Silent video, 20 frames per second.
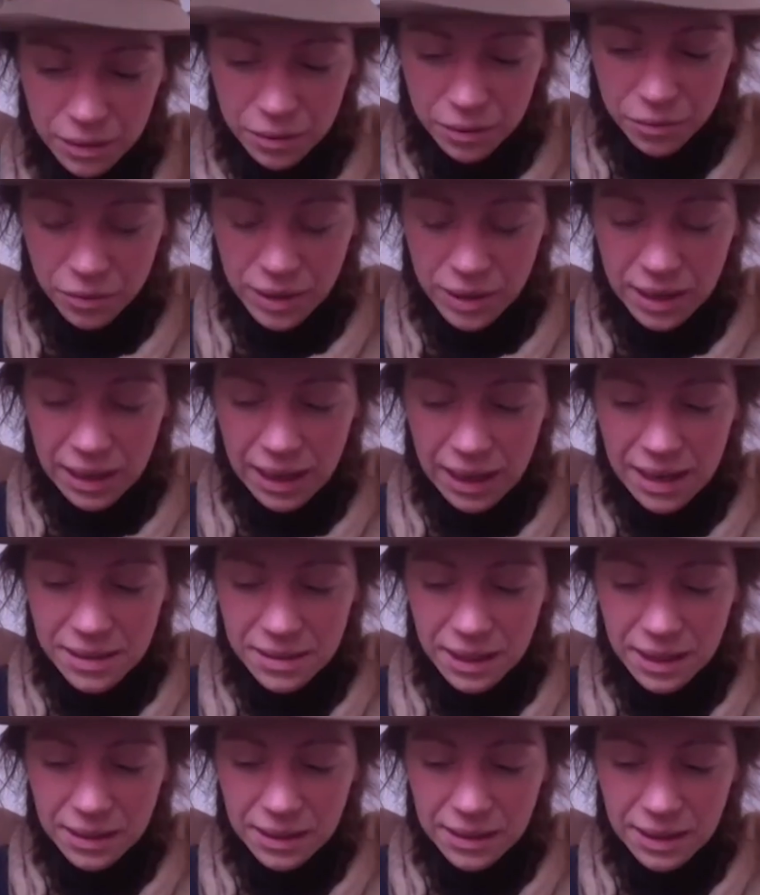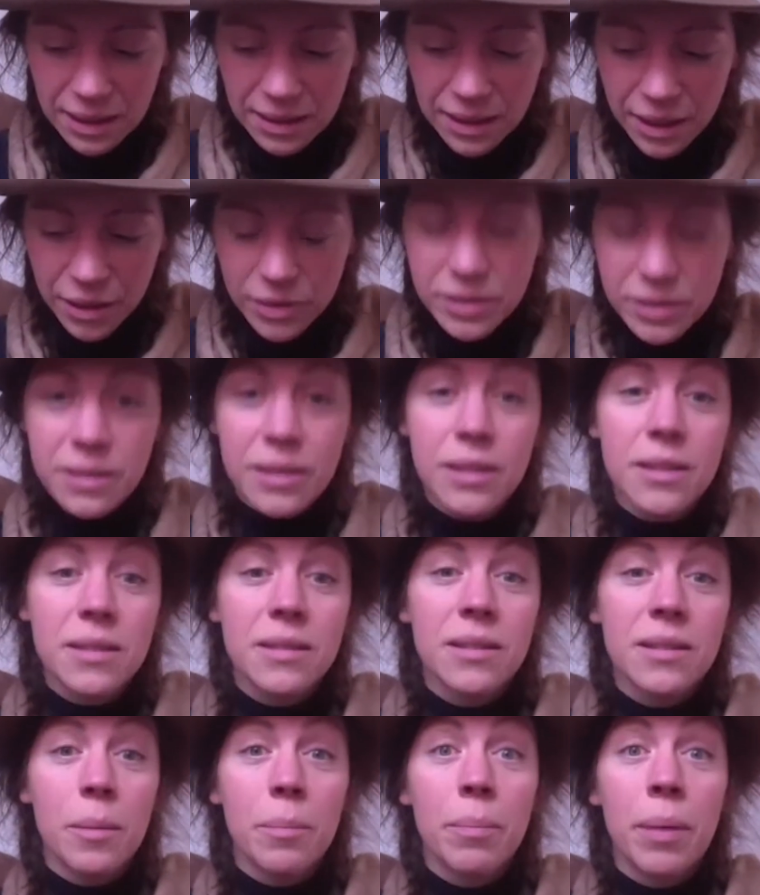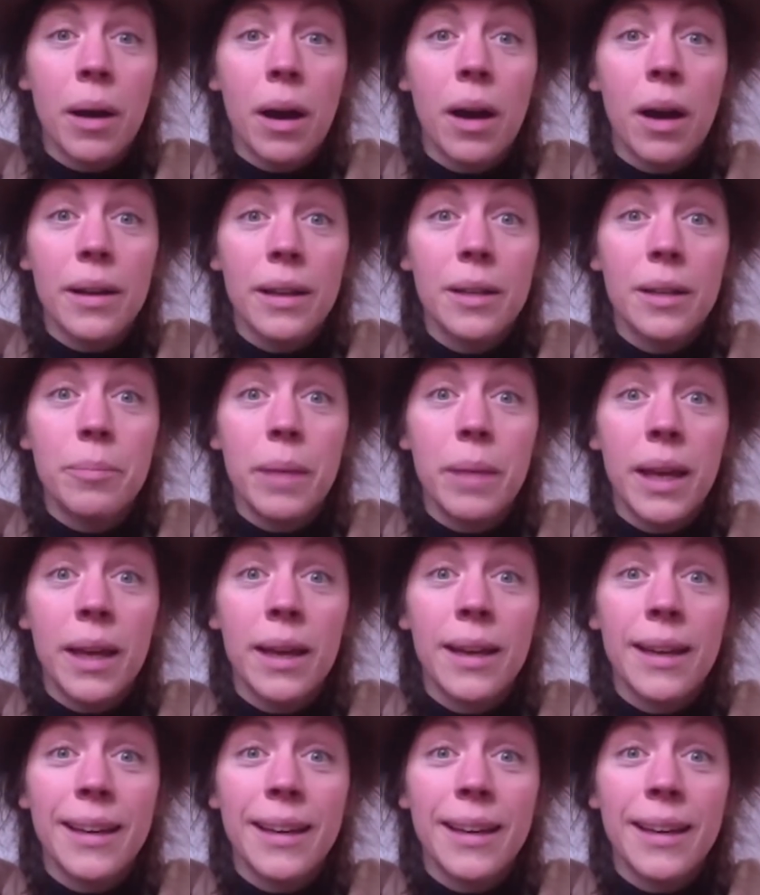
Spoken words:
Realizing that there's still some part in me